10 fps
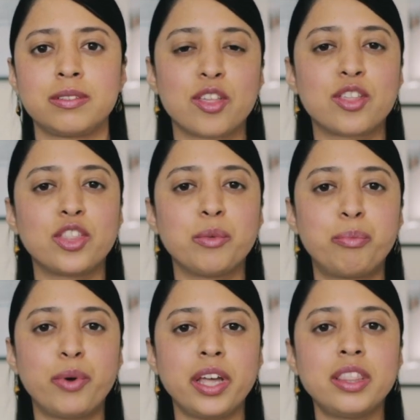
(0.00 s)
So the
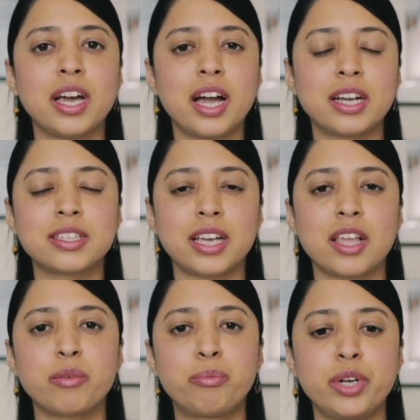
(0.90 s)
breath acts
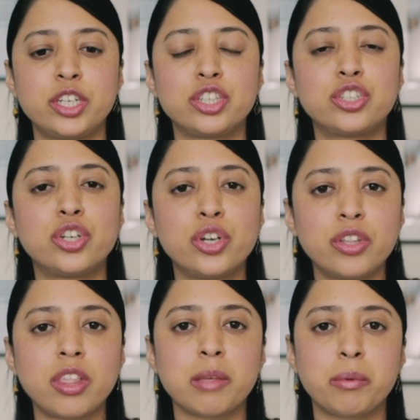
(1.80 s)
as a bridge to
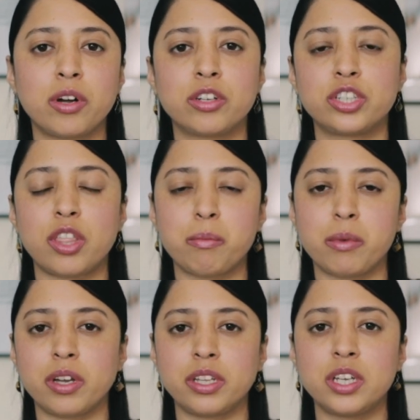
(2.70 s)
the subconscious
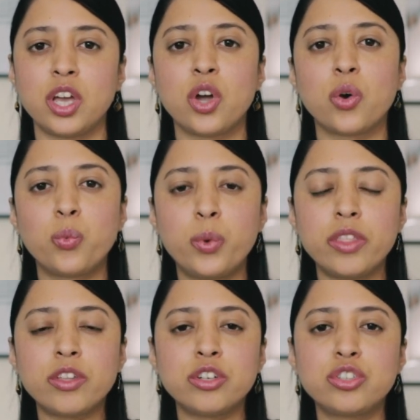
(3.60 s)
mind.
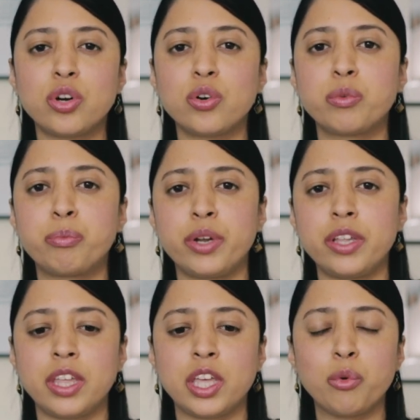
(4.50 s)
With controlled
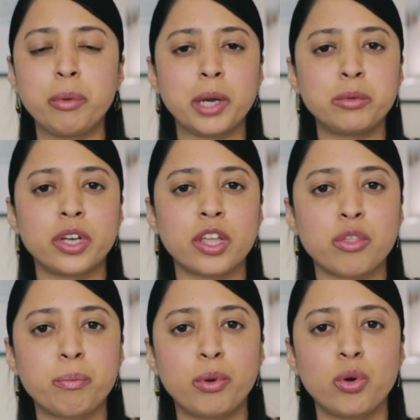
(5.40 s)
breathing, you'll be able to
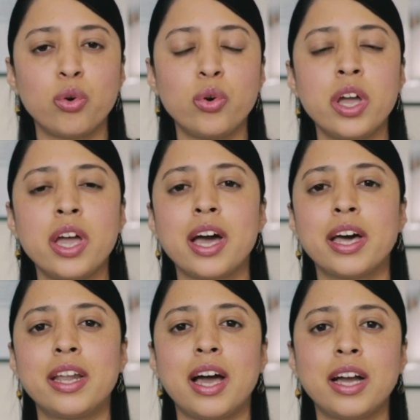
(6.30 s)
explore
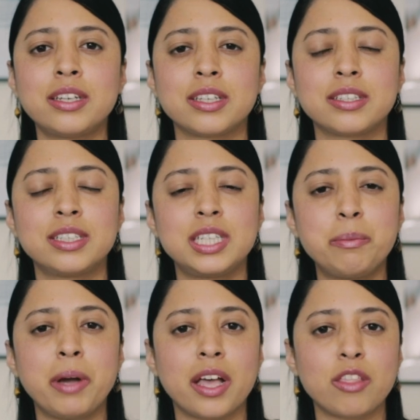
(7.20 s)
and access
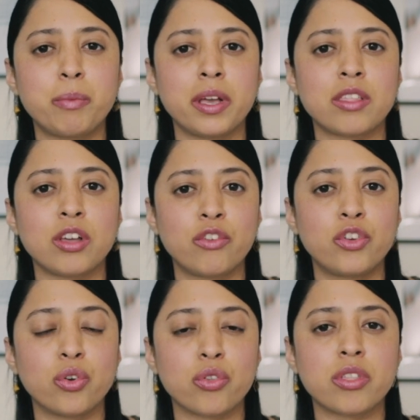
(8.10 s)
deeper aspects of
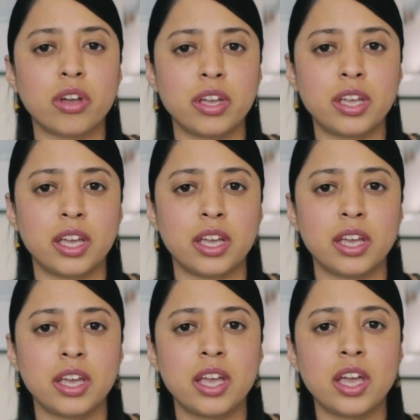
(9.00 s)
your psyche,